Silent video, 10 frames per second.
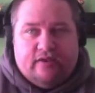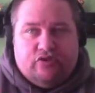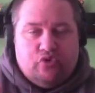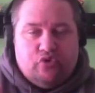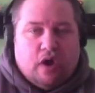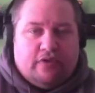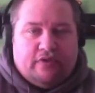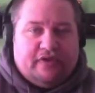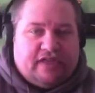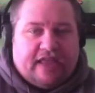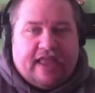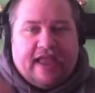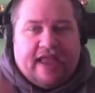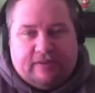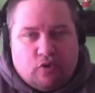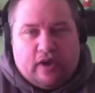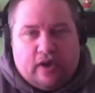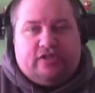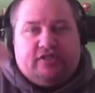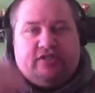do other things like ask them
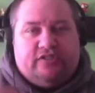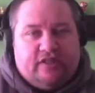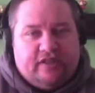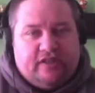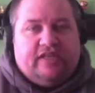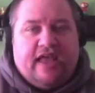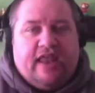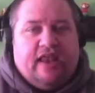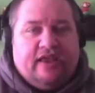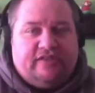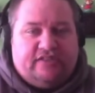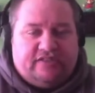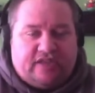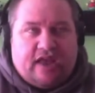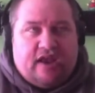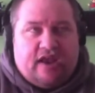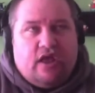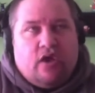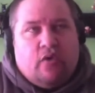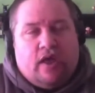questions and things like that. Like it's just, I don't know.